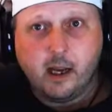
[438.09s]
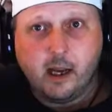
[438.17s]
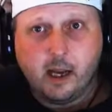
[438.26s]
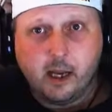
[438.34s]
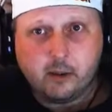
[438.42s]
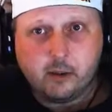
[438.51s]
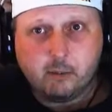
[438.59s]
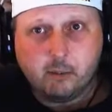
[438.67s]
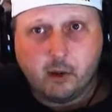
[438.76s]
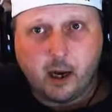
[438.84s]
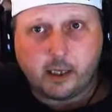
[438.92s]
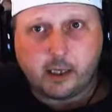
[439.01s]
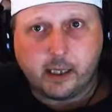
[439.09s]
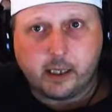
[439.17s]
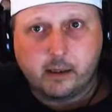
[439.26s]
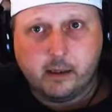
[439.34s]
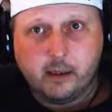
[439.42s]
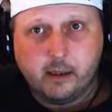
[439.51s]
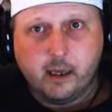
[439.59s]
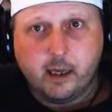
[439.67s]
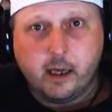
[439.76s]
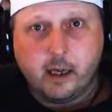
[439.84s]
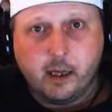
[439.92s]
and your blocking, it